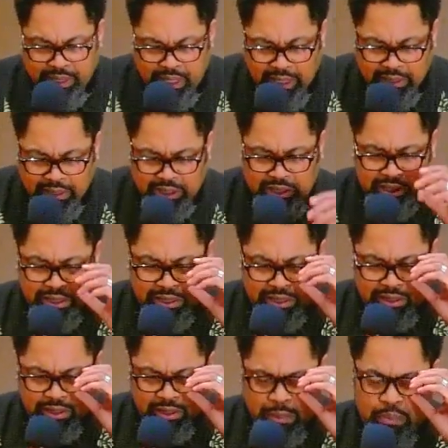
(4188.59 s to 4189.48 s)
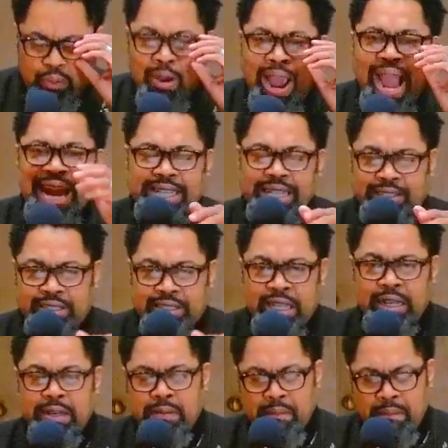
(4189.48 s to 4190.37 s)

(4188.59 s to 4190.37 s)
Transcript: us to practice it